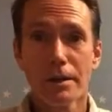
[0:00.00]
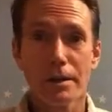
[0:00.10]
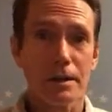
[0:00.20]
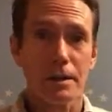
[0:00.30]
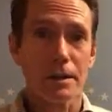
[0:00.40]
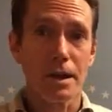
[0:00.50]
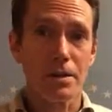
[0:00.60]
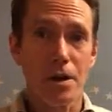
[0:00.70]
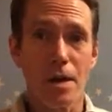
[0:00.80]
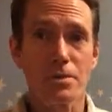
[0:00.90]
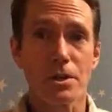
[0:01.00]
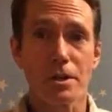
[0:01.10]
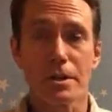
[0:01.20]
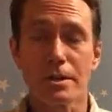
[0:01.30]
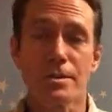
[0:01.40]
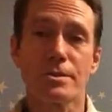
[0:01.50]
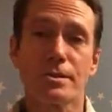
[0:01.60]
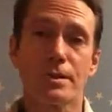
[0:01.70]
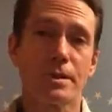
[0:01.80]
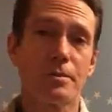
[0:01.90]
Another option
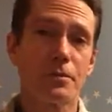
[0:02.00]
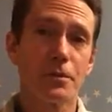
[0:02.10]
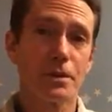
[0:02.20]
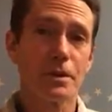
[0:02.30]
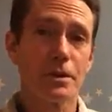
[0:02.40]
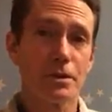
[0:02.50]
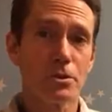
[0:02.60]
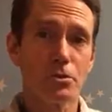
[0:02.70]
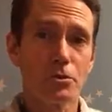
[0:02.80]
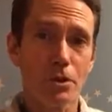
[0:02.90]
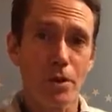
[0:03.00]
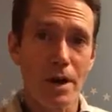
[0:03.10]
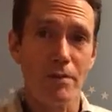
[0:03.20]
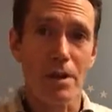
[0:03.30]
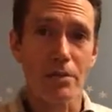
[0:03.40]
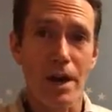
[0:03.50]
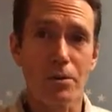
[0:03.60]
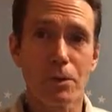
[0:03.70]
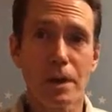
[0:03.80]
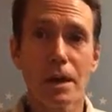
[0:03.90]
is if you don't have enough
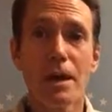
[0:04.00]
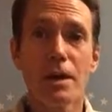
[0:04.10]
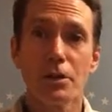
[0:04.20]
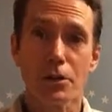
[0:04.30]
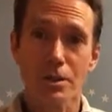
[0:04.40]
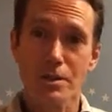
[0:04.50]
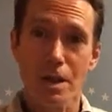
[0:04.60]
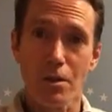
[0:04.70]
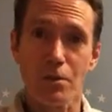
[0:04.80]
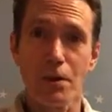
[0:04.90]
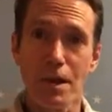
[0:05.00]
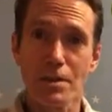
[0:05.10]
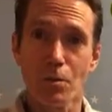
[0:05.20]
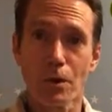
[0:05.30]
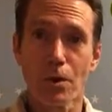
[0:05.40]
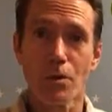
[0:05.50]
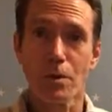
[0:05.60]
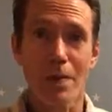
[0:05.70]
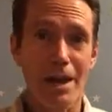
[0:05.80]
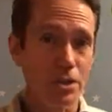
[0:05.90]
equity, you're going to sell it for less than what you owe to
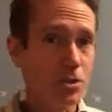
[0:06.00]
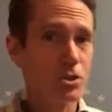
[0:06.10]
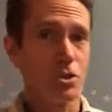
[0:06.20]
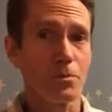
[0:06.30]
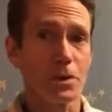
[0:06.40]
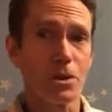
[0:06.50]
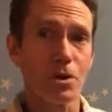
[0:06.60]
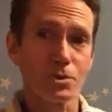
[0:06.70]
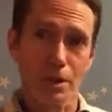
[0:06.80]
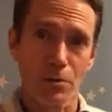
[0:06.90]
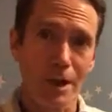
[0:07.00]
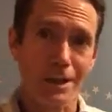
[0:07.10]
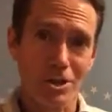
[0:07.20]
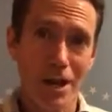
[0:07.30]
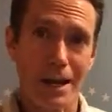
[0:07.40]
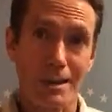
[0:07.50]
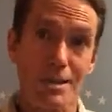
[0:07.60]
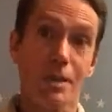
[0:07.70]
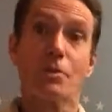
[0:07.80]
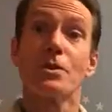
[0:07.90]
the bank. You could show up to closing and write a check
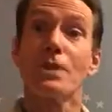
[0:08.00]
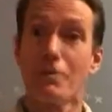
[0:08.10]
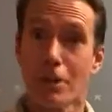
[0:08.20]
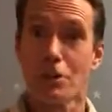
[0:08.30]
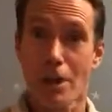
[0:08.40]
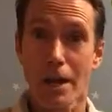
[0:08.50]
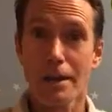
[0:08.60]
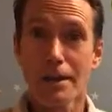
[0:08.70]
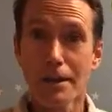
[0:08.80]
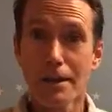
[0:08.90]
instead of receiving a check.